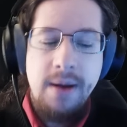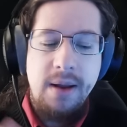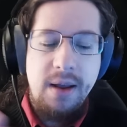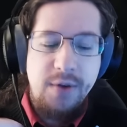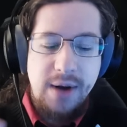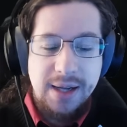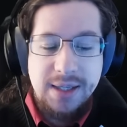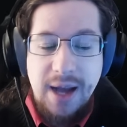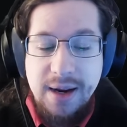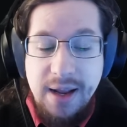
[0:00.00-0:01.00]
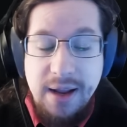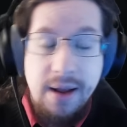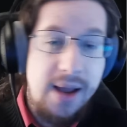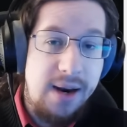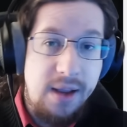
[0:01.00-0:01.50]
If you're not socketing
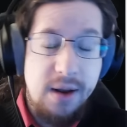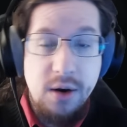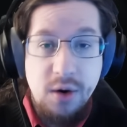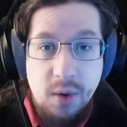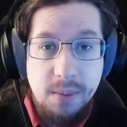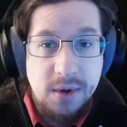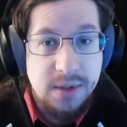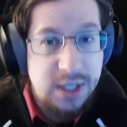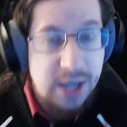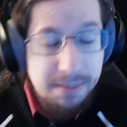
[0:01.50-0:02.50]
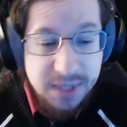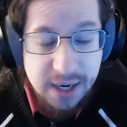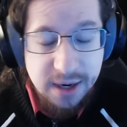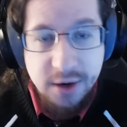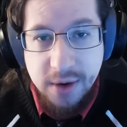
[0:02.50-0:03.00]
any normal gems
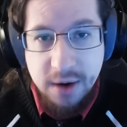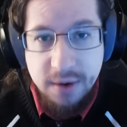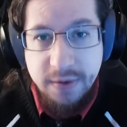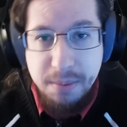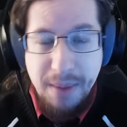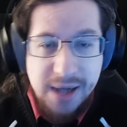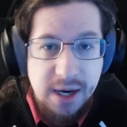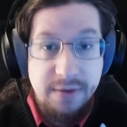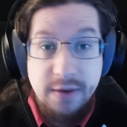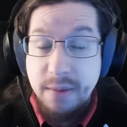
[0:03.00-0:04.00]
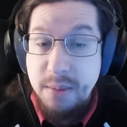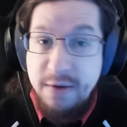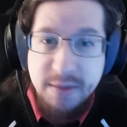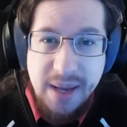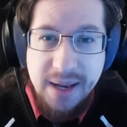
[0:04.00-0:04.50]
into your gear for Magi for the
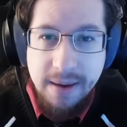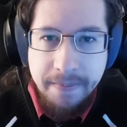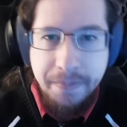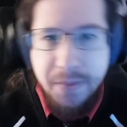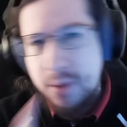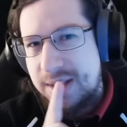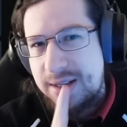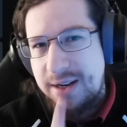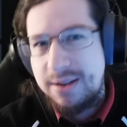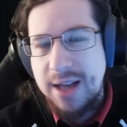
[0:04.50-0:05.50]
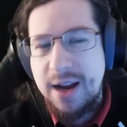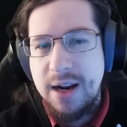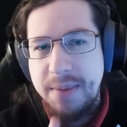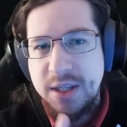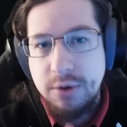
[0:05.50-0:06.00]
move speed, you can still
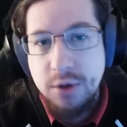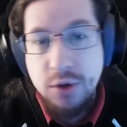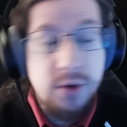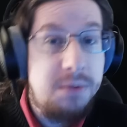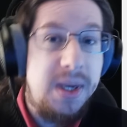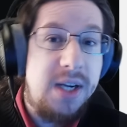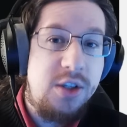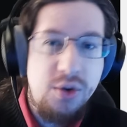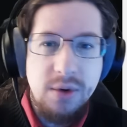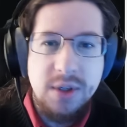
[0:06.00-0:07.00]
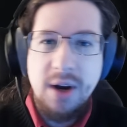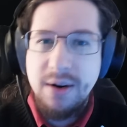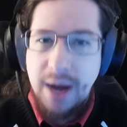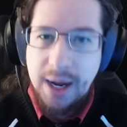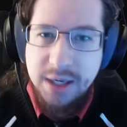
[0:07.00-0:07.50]
socket Abyssal Jewels because jewels are
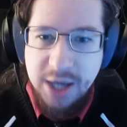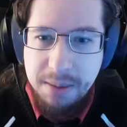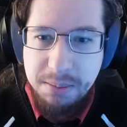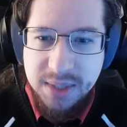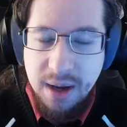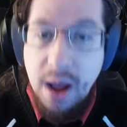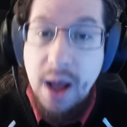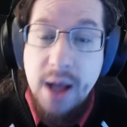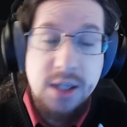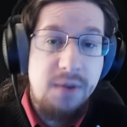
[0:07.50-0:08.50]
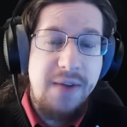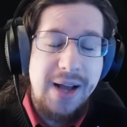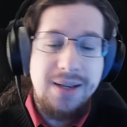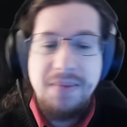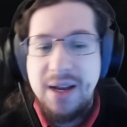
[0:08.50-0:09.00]
not gems. So
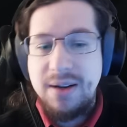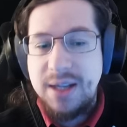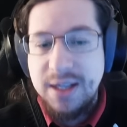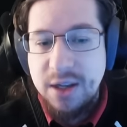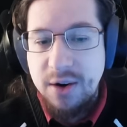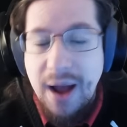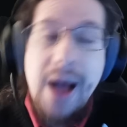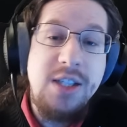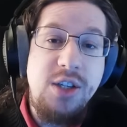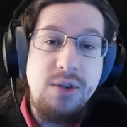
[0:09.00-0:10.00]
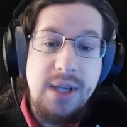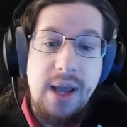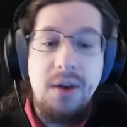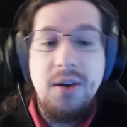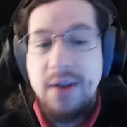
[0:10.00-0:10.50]
that's something else to consider as you
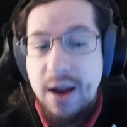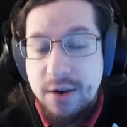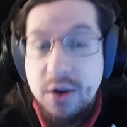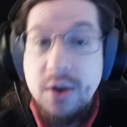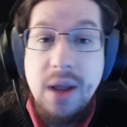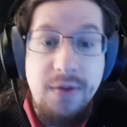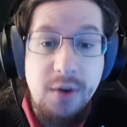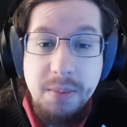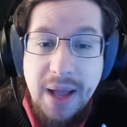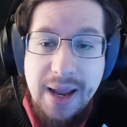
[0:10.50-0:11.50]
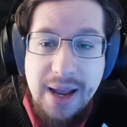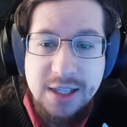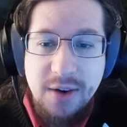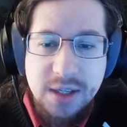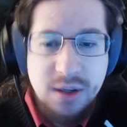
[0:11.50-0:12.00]
scale your character if you're playing
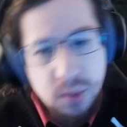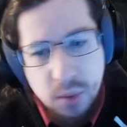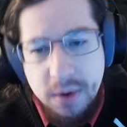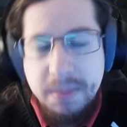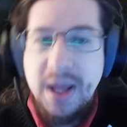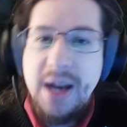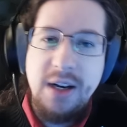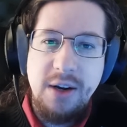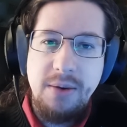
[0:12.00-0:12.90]
SRS or planning to.